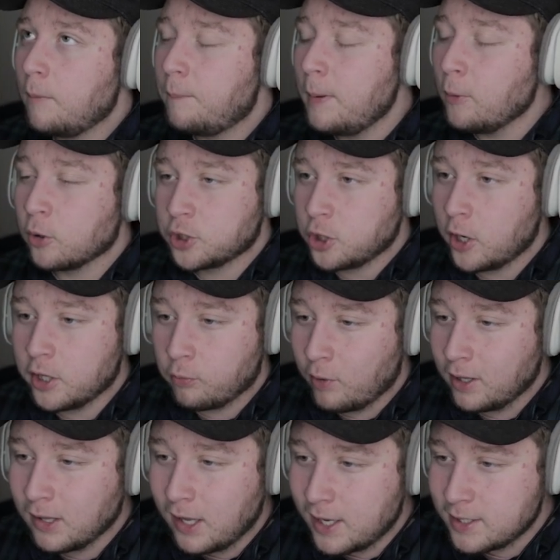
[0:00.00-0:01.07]
are starting to
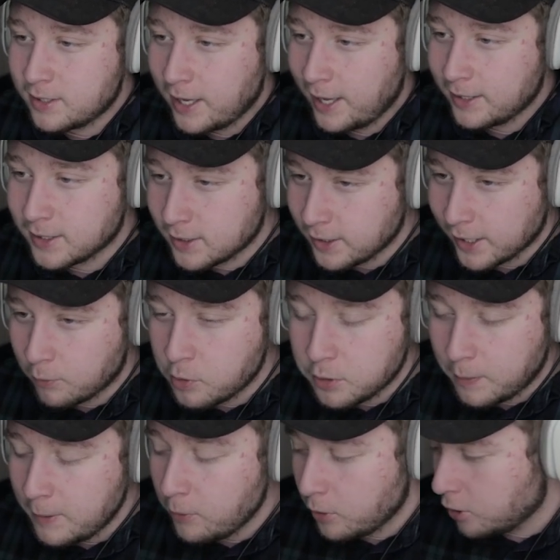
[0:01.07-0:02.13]
realize that it's like when
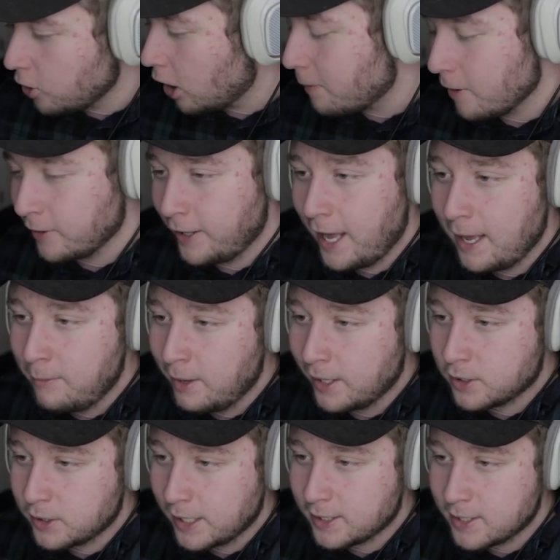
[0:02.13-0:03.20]
you talk about gaming,
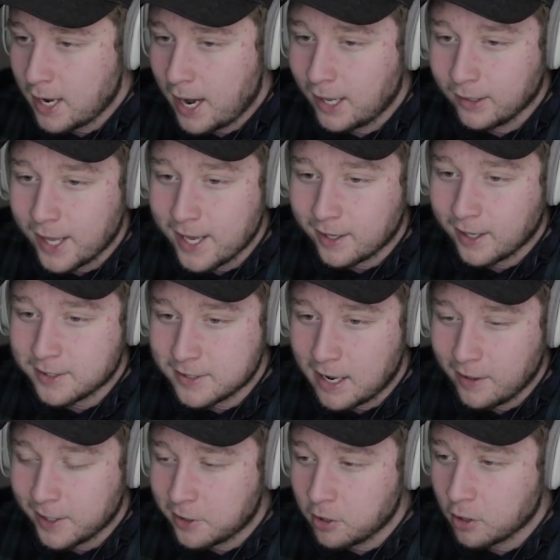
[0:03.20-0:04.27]
it's not
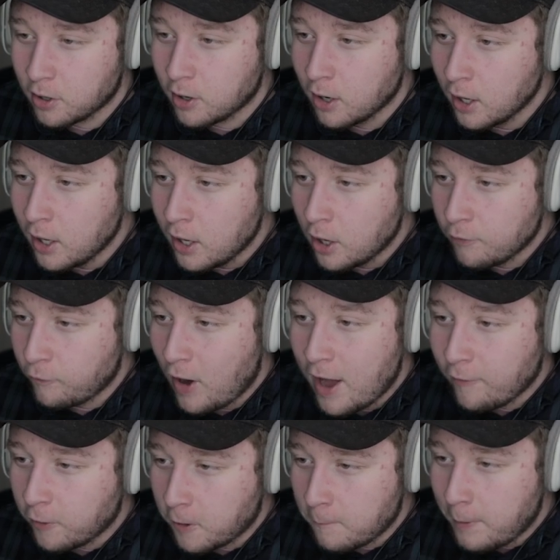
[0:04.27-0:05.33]
like your
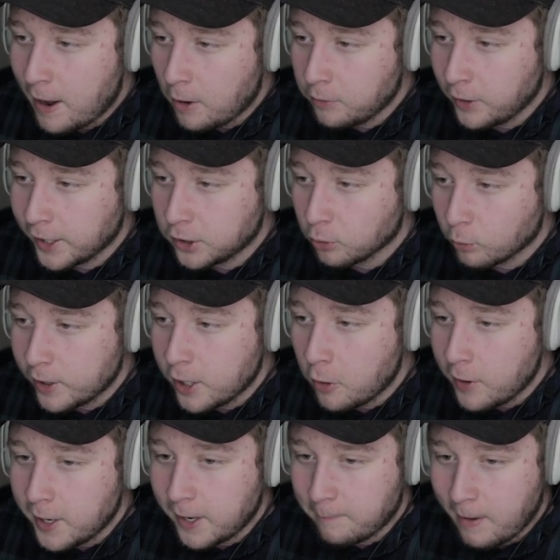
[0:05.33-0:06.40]
500-pound like Dorito
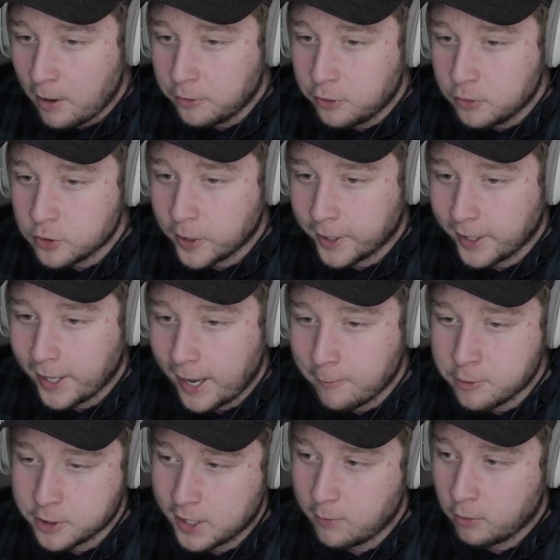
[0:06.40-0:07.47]
eating, Mountain Dew drinking
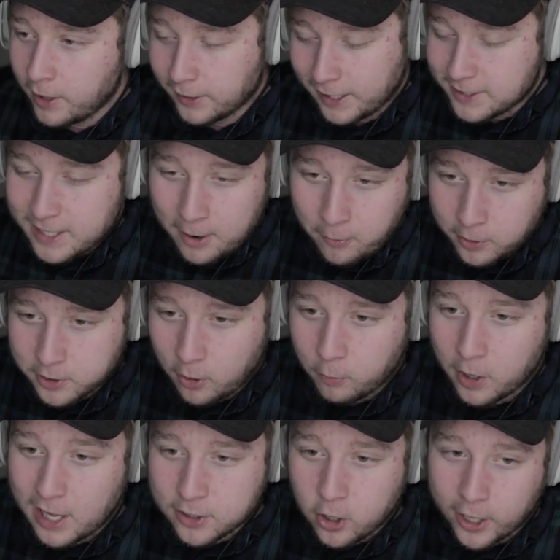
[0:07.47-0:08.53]
gamers anymore. Like that's not what
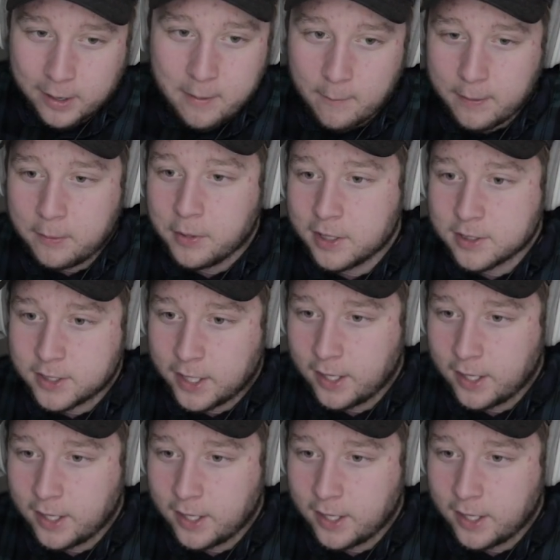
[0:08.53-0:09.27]
we're not talking about people that sit